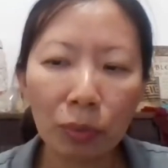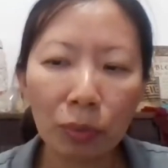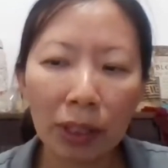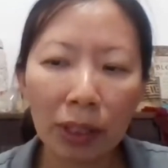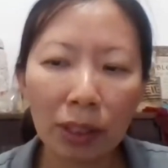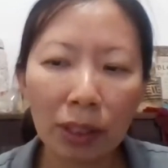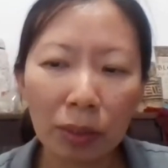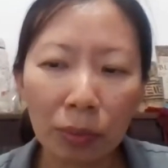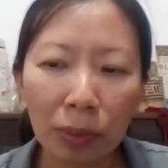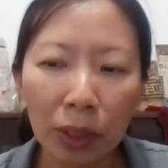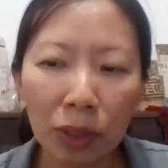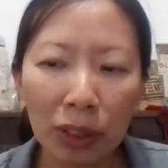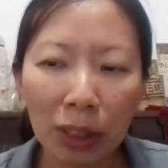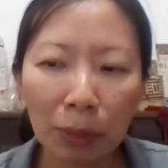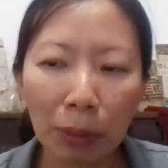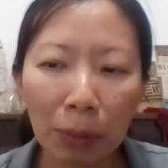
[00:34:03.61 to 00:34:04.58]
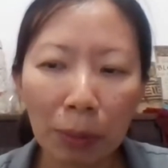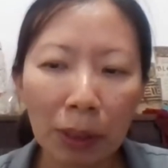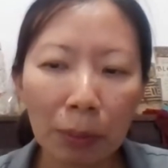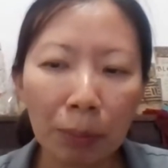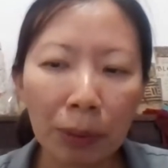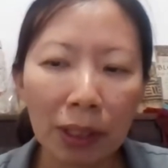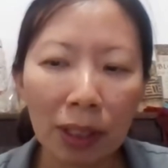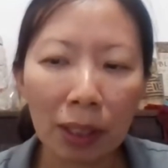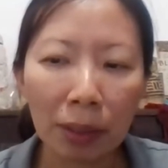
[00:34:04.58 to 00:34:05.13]
Uh, when when you see
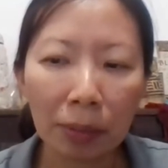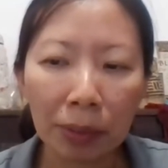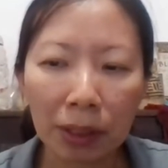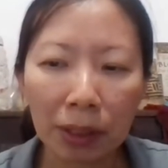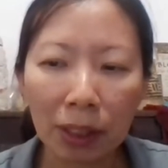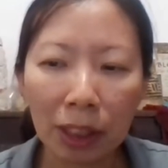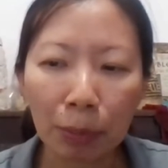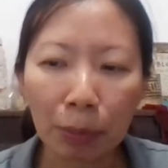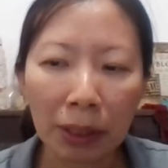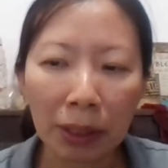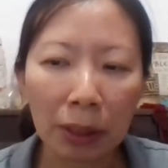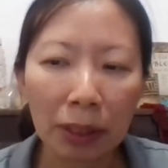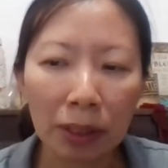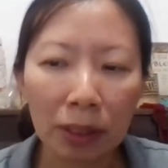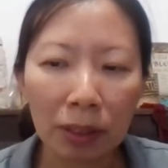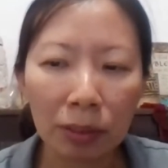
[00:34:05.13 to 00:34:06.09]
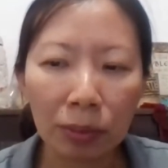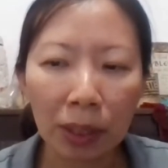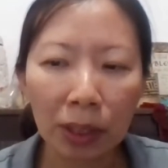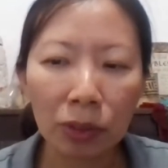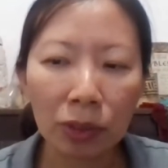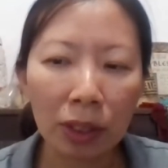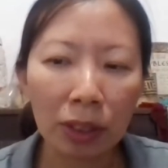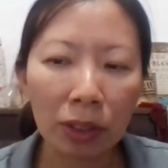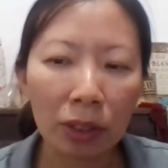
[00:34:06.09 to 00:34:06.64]
people picking up snakes by the tail, why
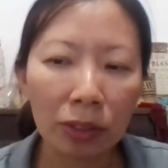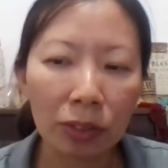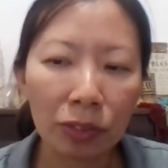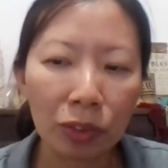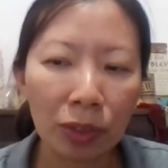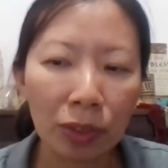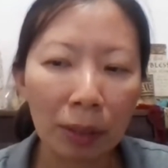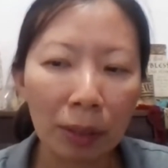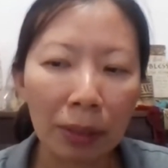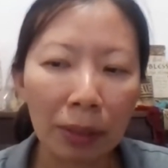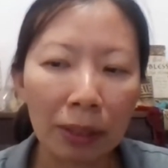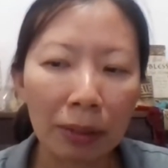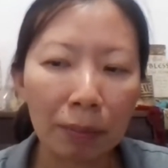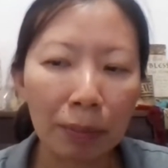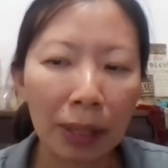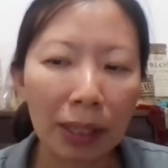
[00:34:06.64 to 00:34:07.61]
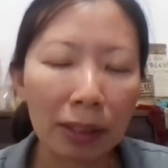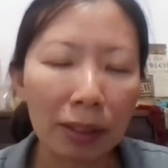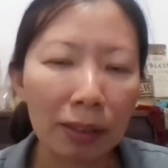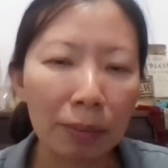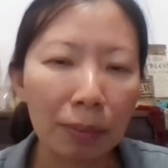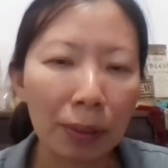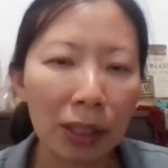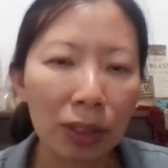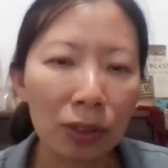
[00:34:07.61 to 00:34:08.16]
do they not roll up and bite
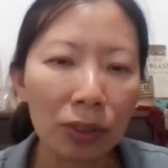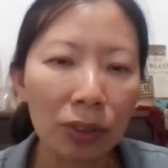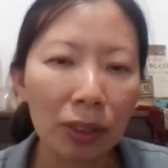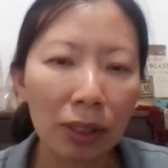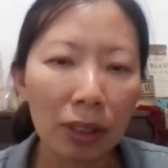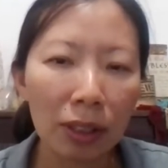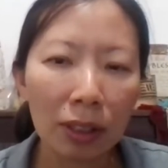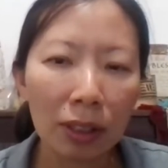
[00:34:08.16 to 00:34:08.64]
bite you?